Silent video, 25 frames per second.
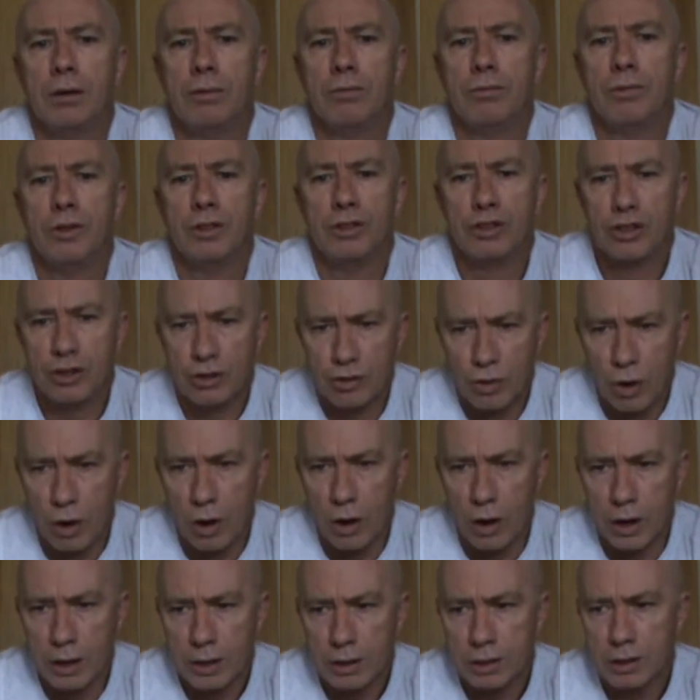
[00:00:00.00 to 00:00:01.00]
with
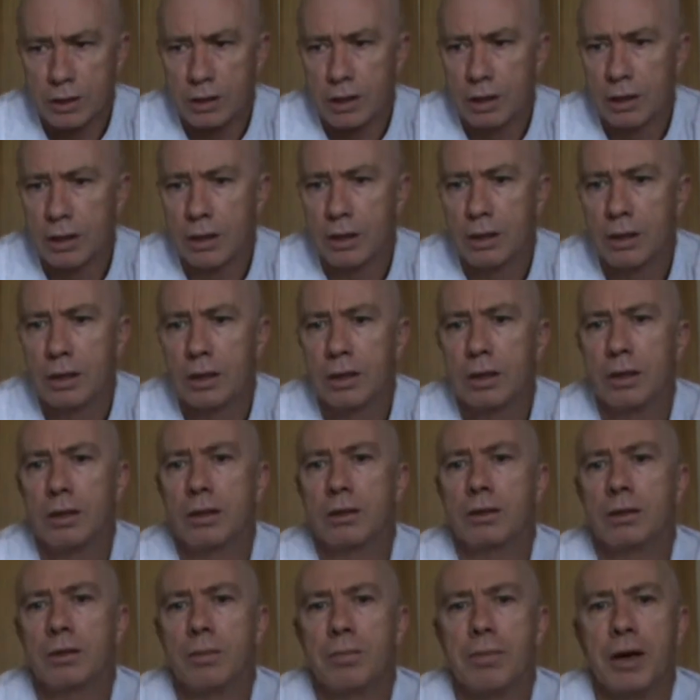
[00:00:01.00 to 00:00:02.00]
strikes,
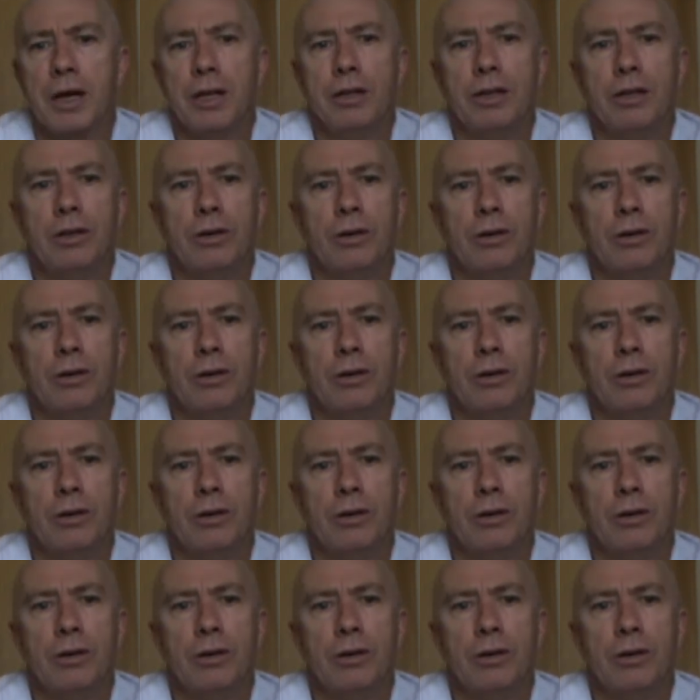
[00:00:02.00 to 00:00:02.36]
depending